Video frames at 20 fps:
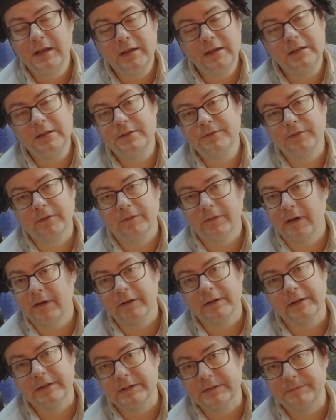each for
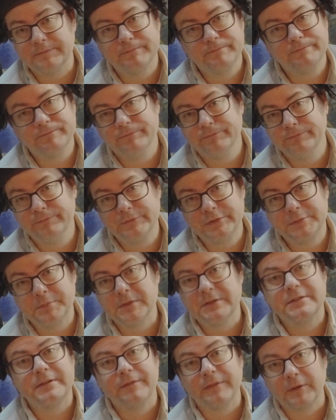very
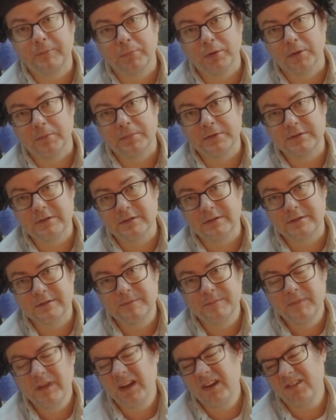specific purposes.
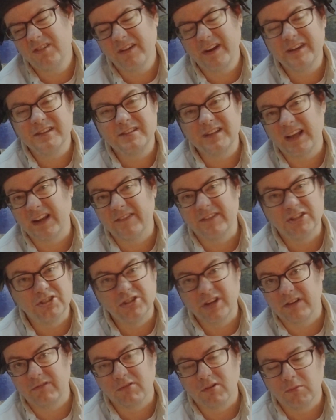Gray is kind of a
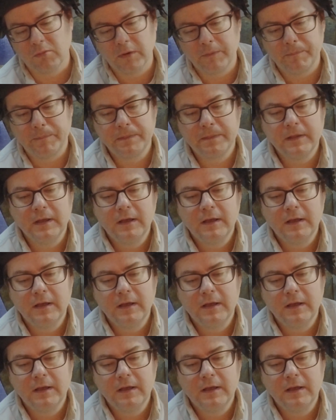general one.